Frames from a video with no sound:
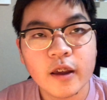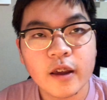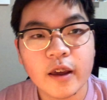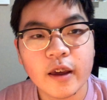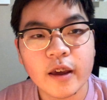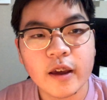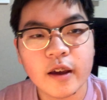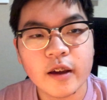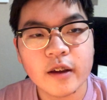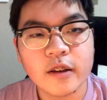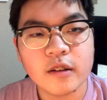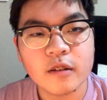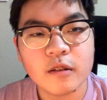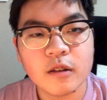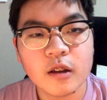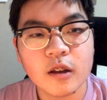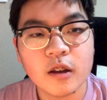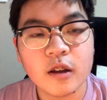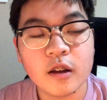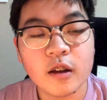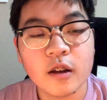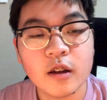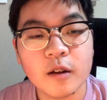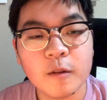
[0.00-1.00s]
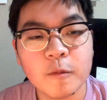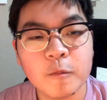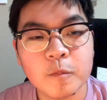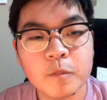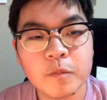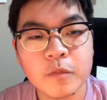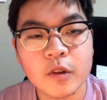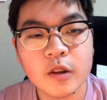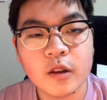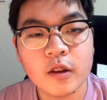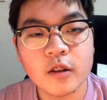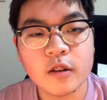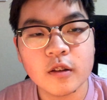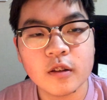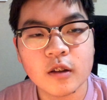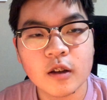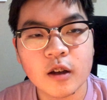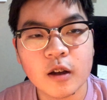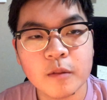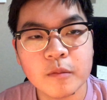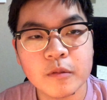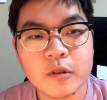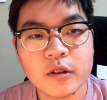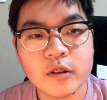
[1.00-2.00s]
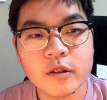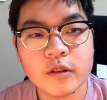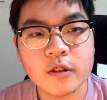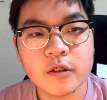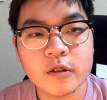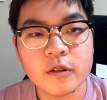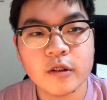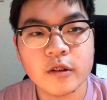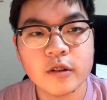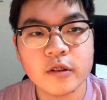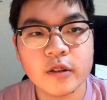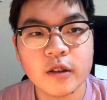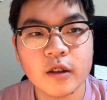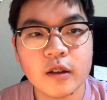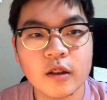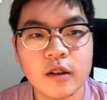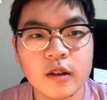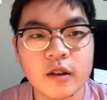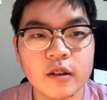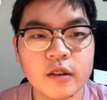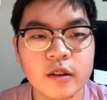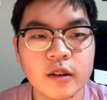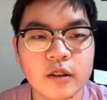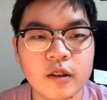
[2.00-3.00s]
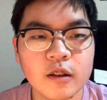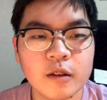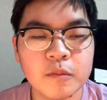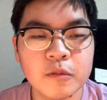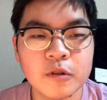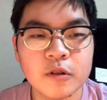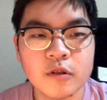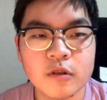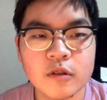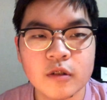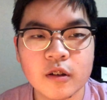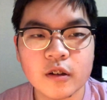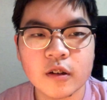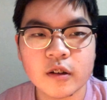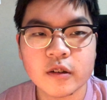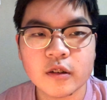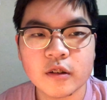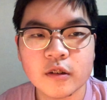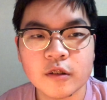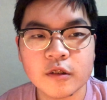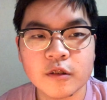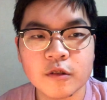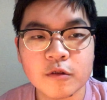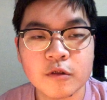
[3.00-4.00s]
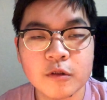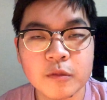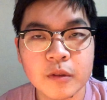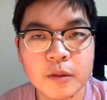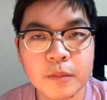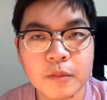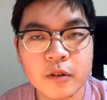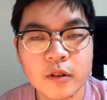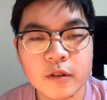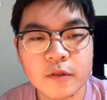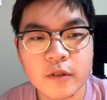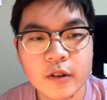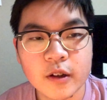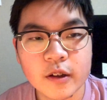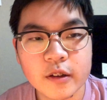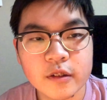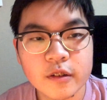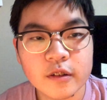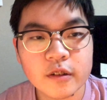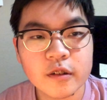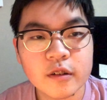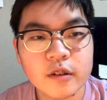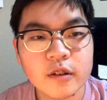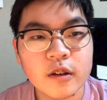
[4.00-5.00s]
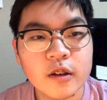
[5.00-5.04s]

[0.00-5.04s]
And um, his comedy series uh, that debuted on Adult Swim, I believe, last year.